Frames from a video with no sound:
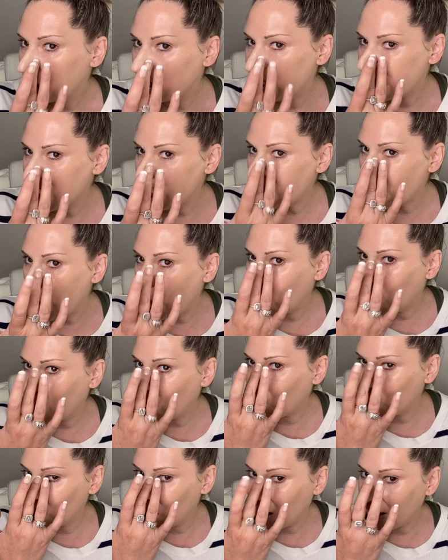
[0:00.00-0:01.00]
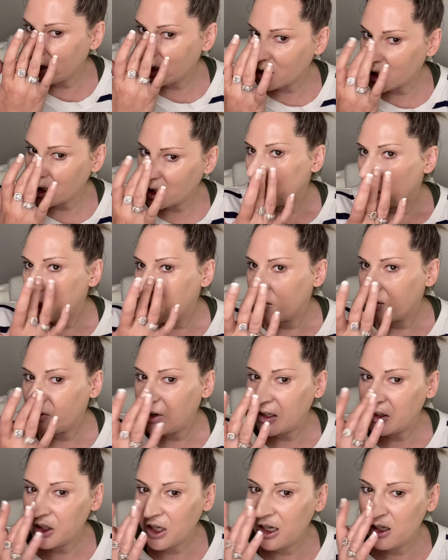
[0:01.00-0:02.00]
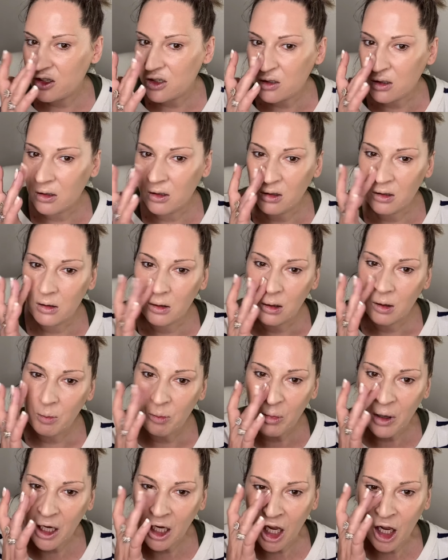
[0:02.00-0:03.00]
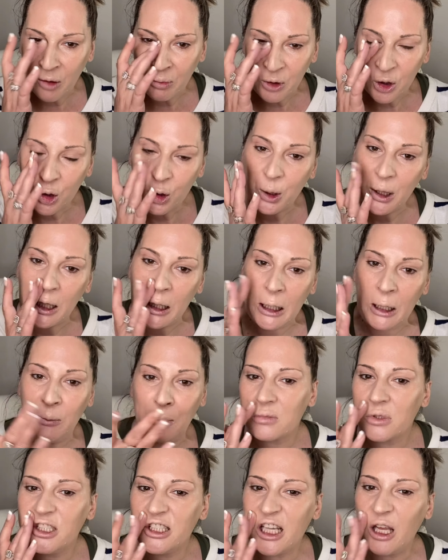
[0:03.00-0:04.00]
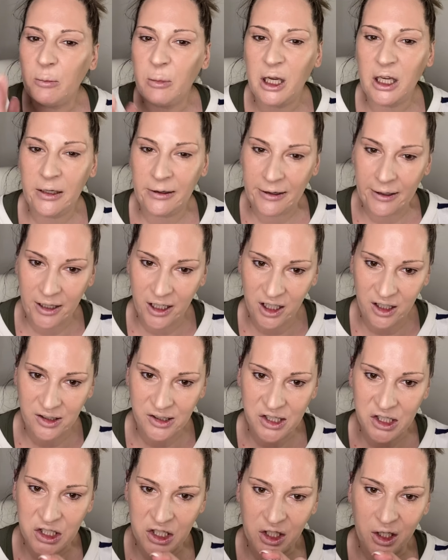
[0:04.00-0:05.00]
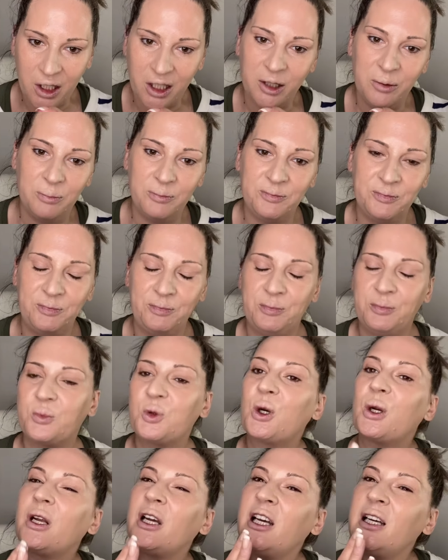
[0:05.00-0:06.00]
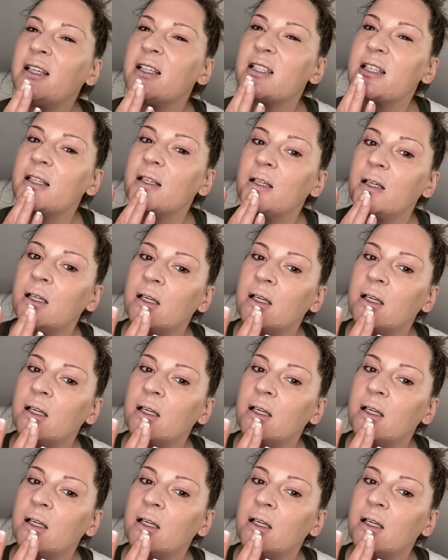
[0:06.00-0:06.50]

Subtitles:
This is more like a foundation, balm, cream, semi-NARS type product,